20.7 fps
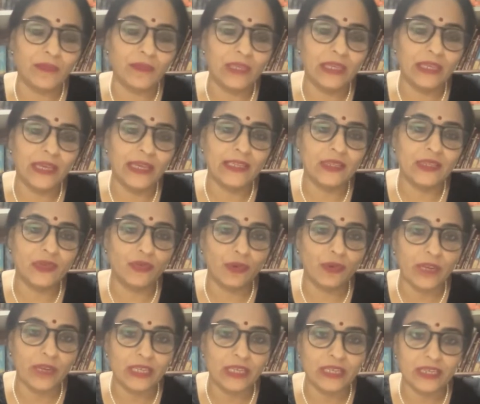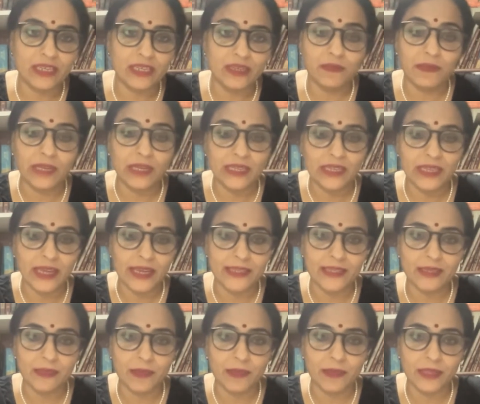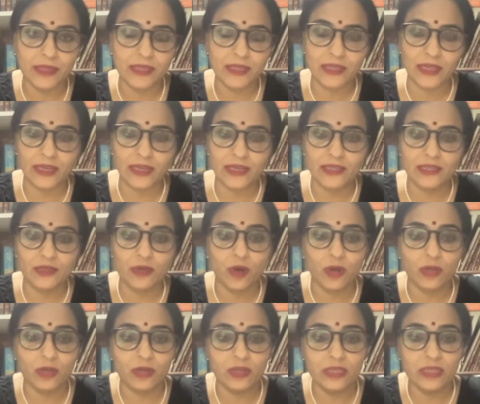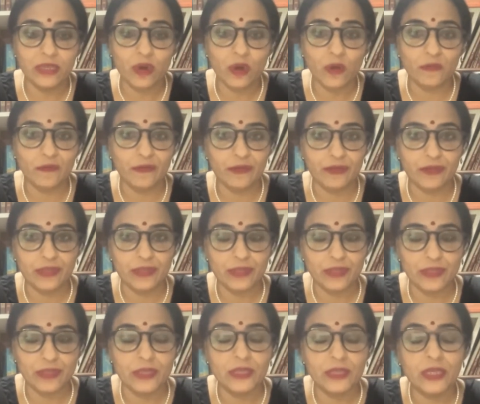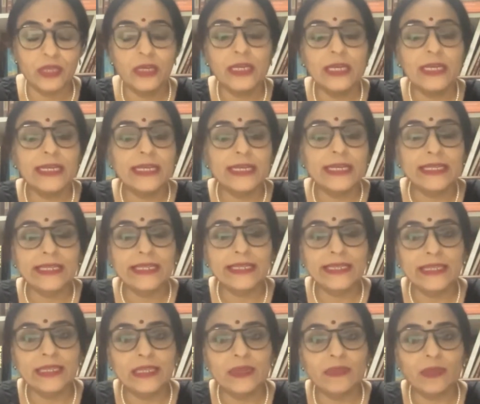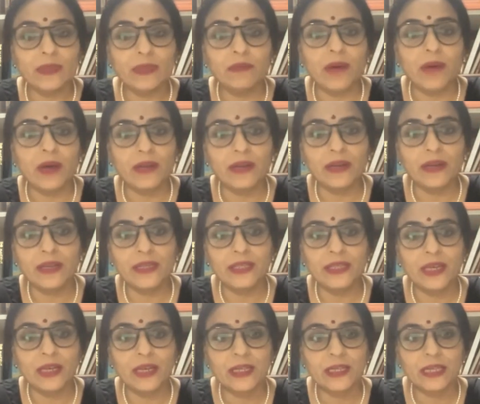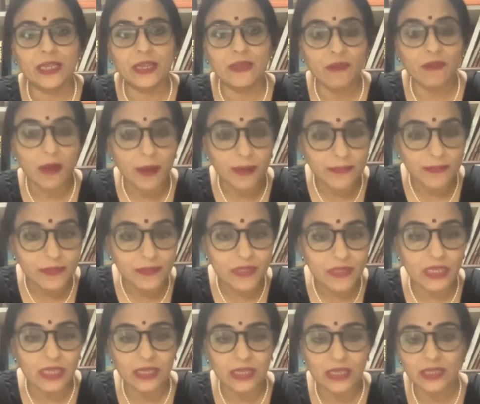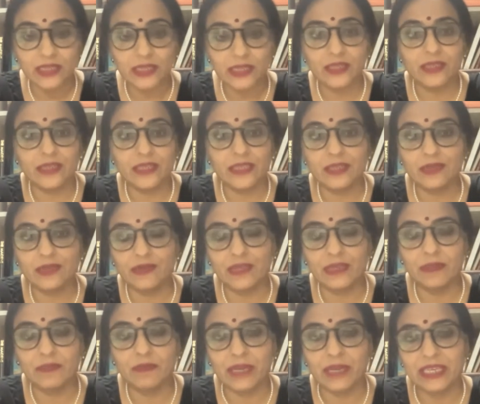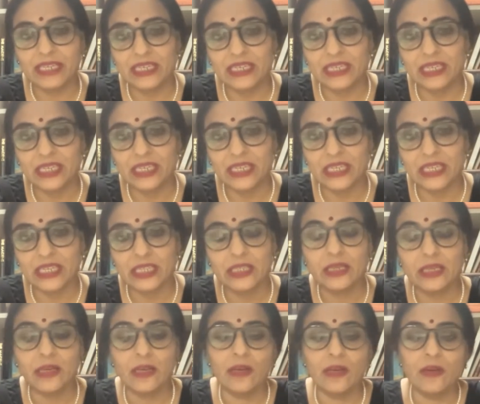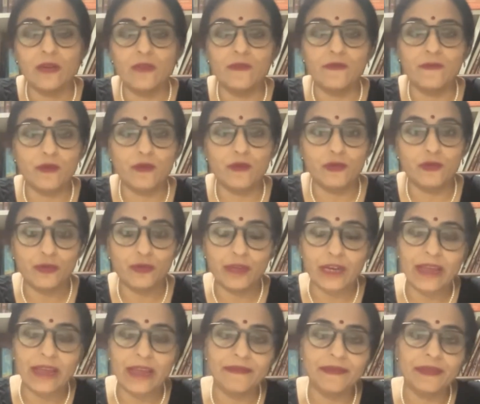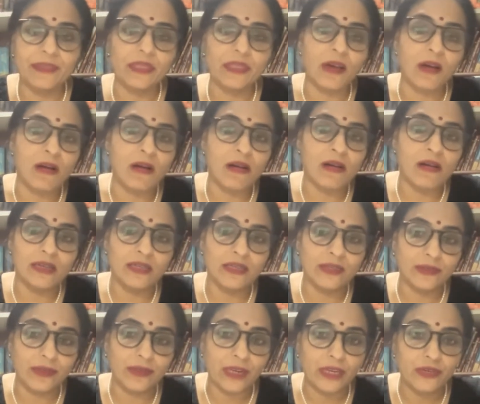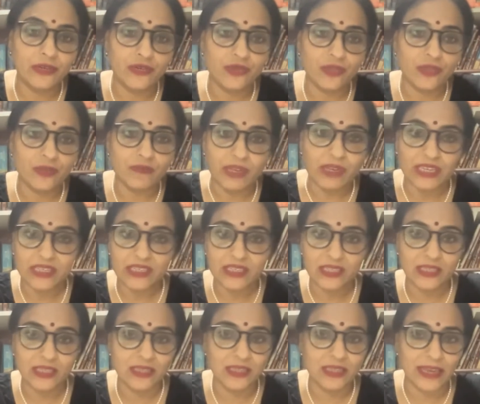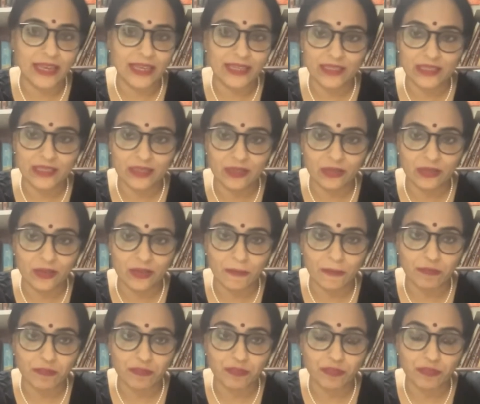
He has curated many exhibits and scholarly conferences dealing with Maharajas and Nawabs in Indian history, paintings, photographs, art, religion, medicine, etc.